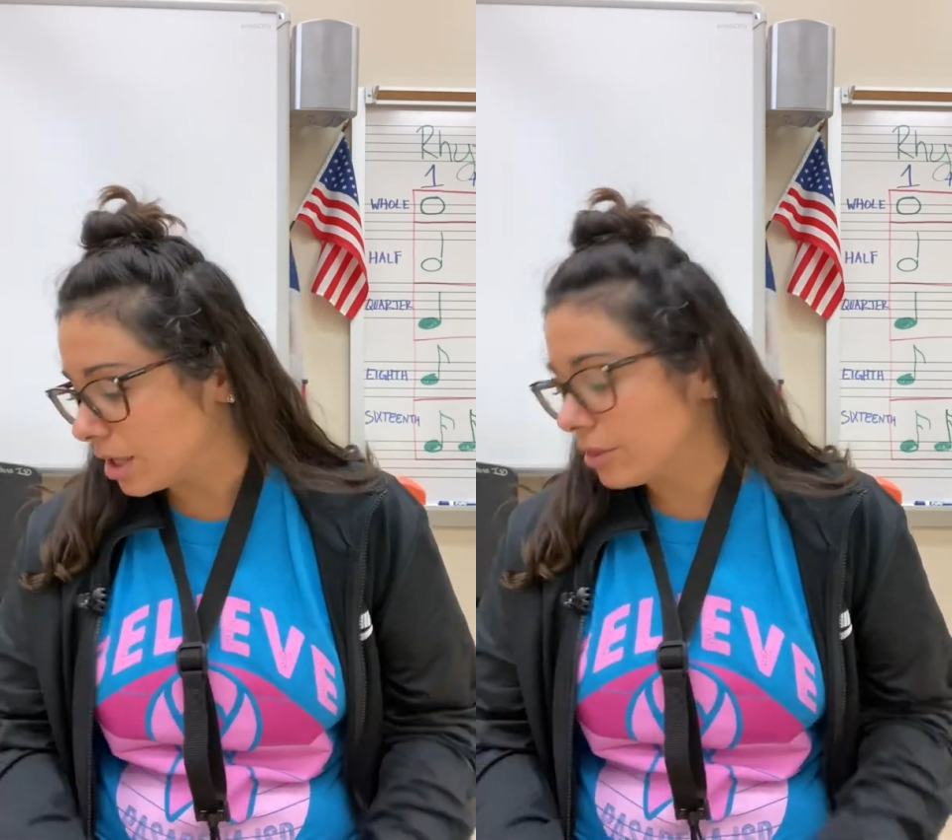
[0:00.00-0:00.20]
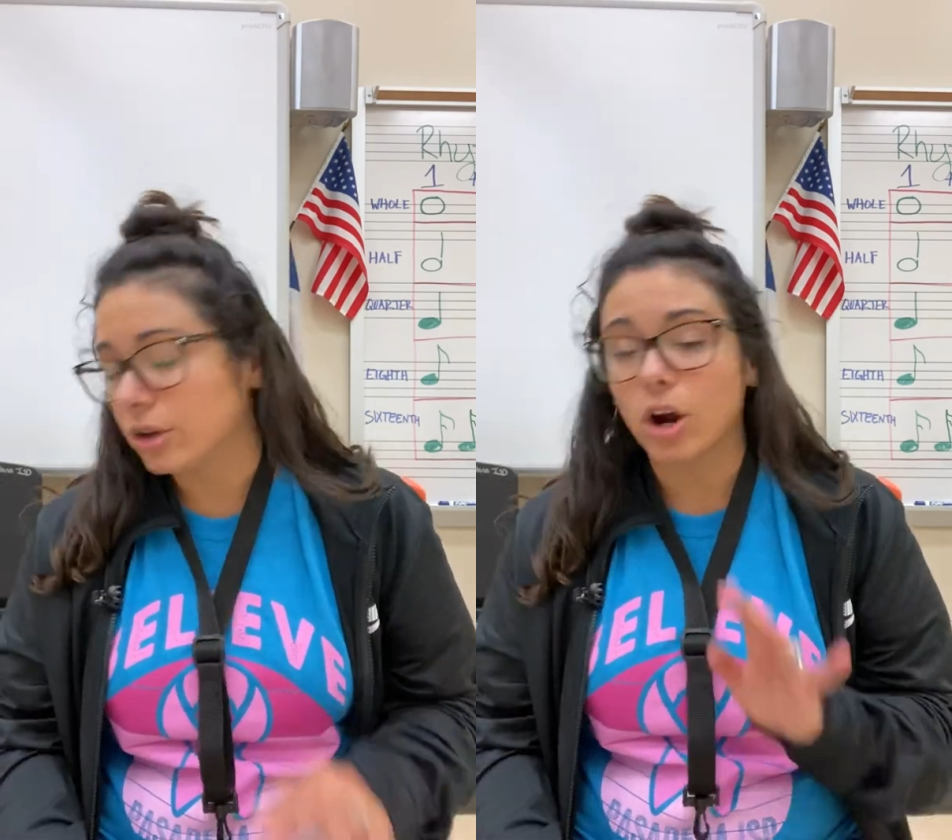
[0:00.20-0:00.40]

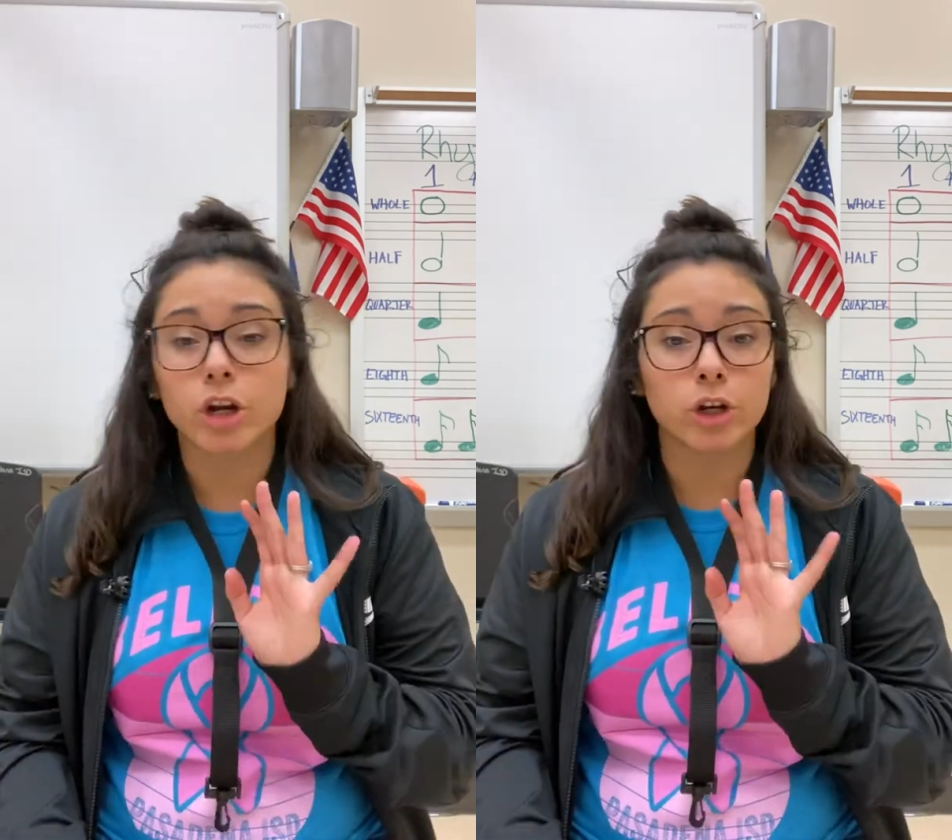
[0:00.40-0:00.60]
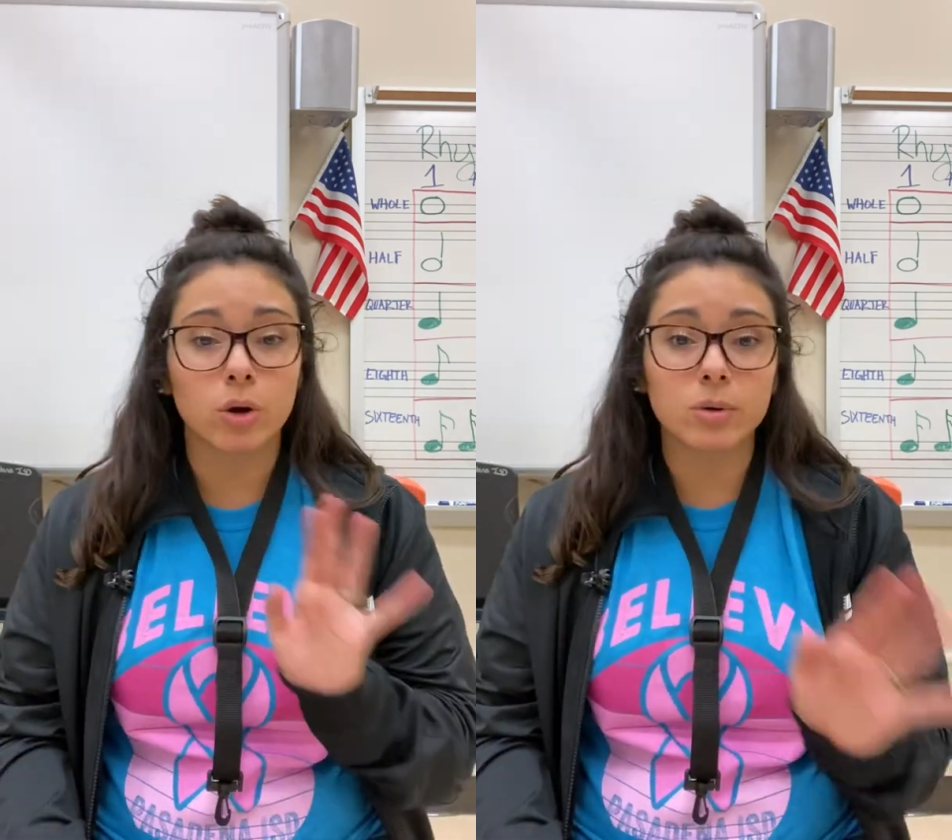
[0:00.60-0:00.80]
There are
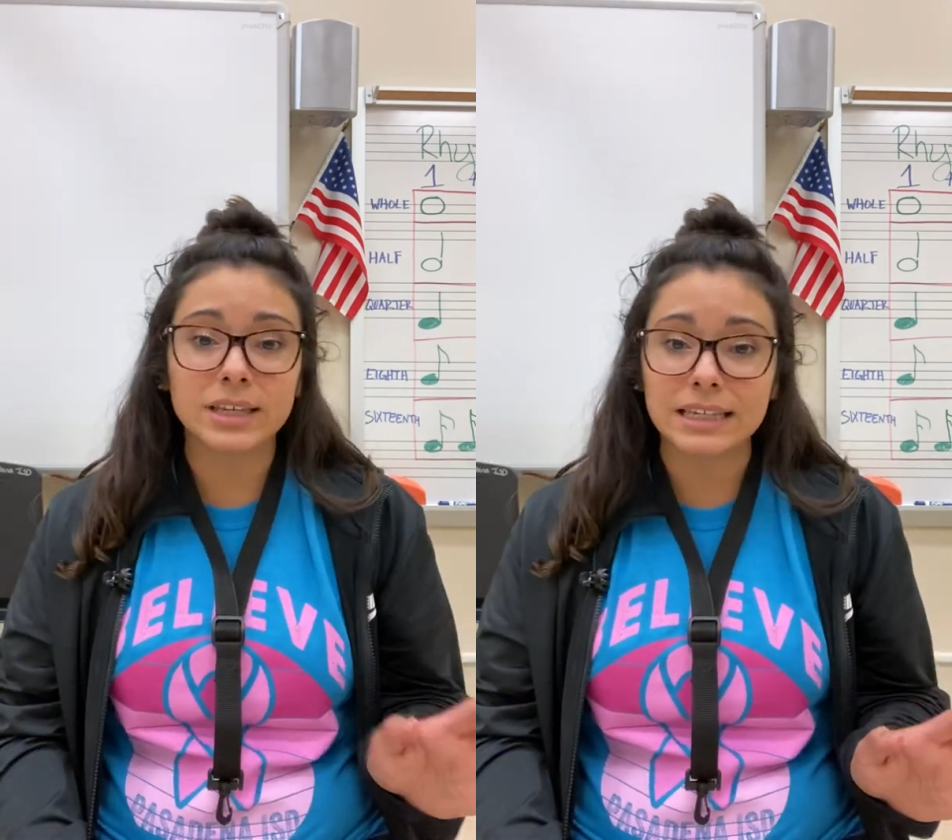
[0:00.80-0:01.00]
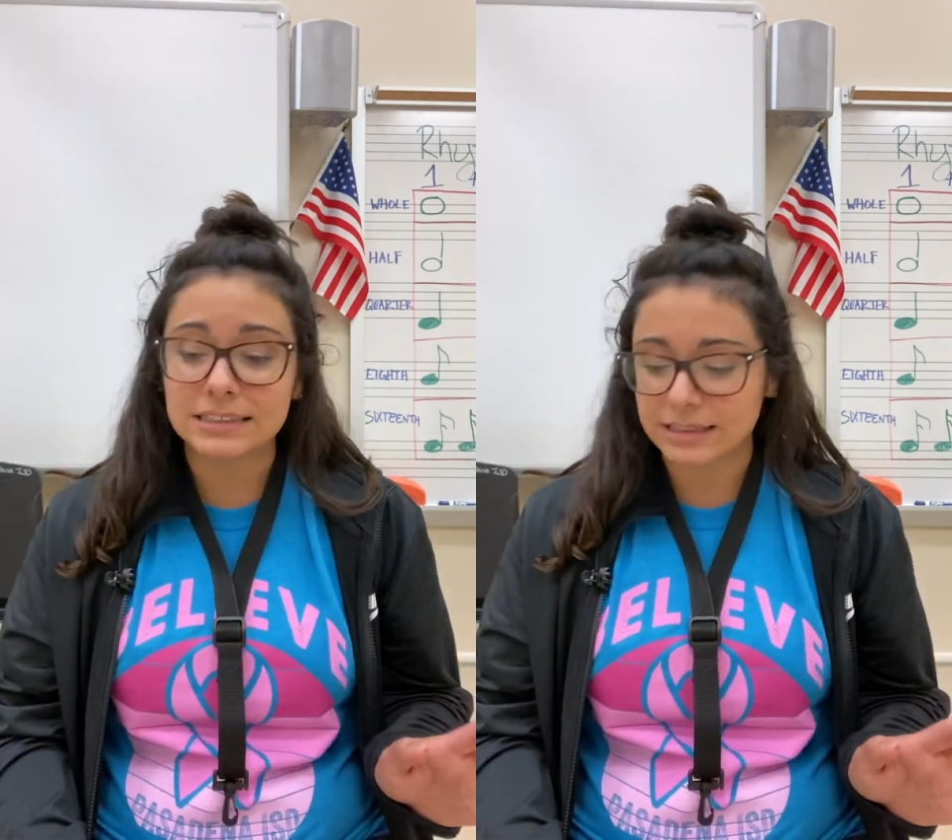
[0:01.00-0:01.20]
no
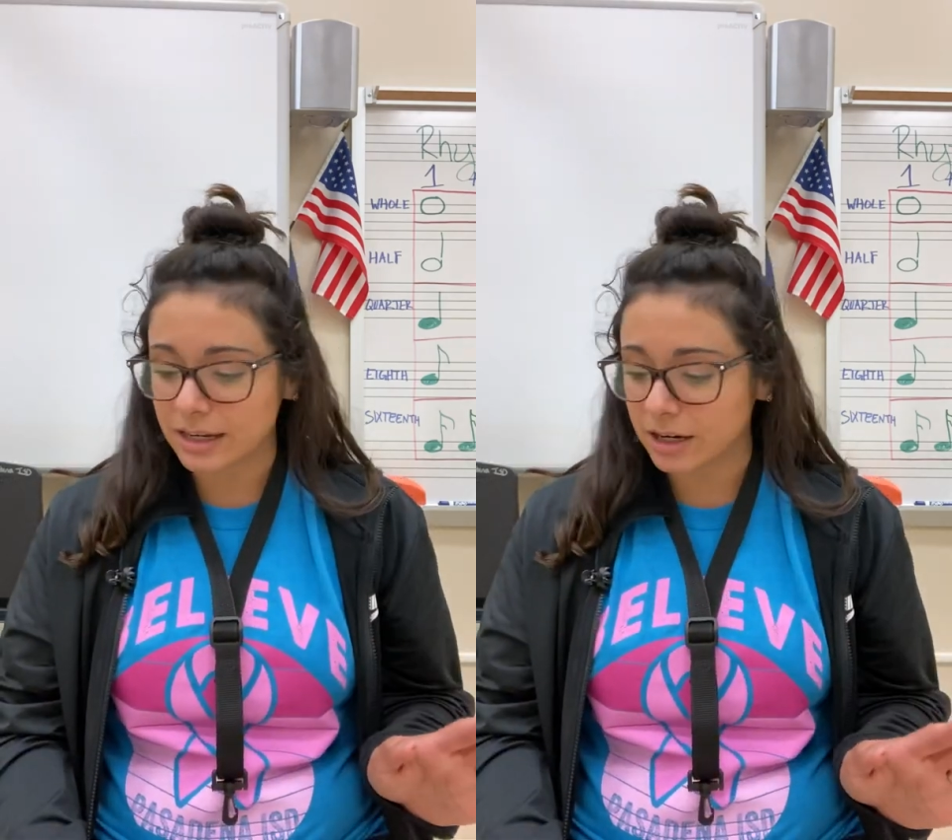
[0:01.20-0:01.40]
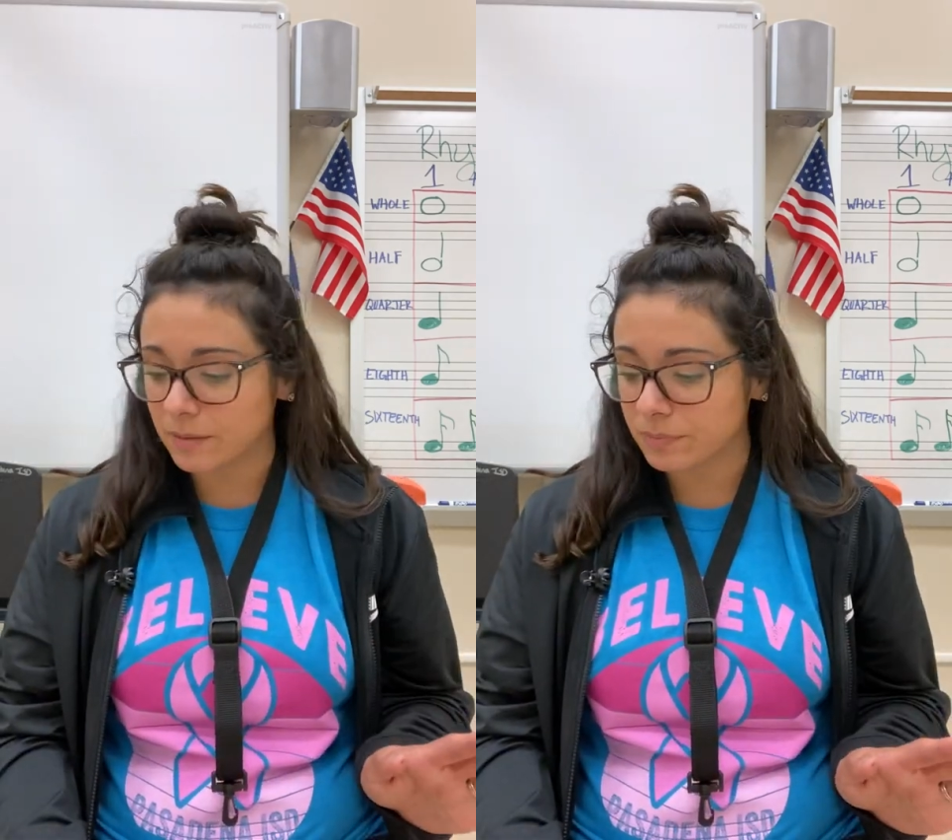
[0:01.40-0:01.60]
keys
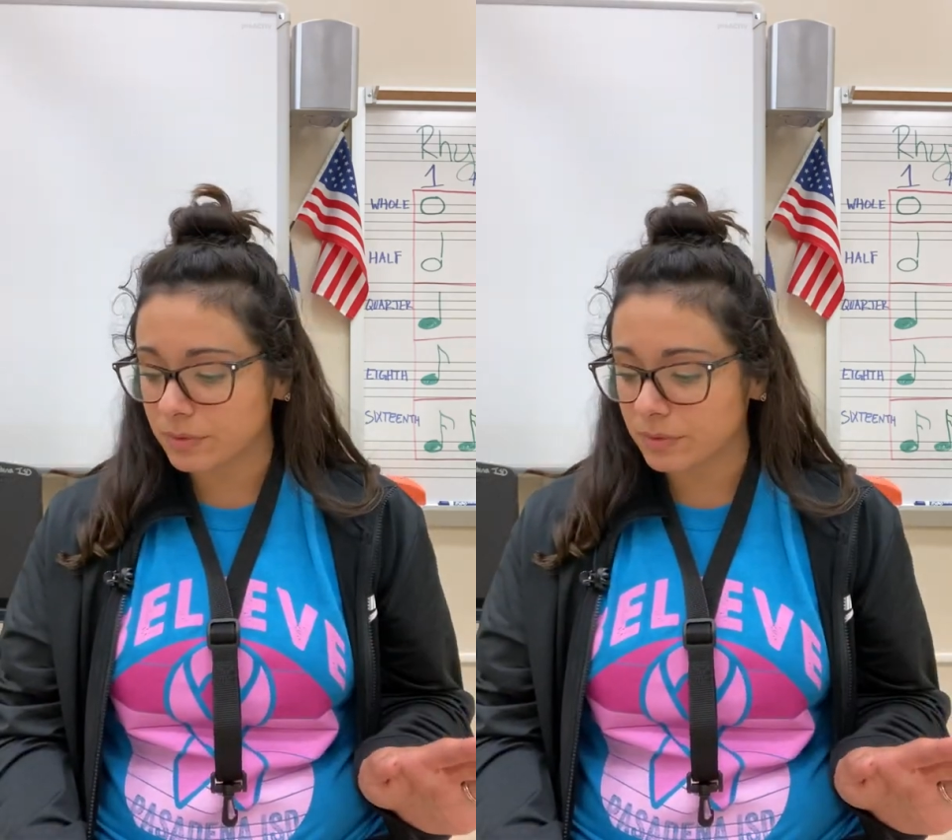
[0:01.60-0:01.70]
there.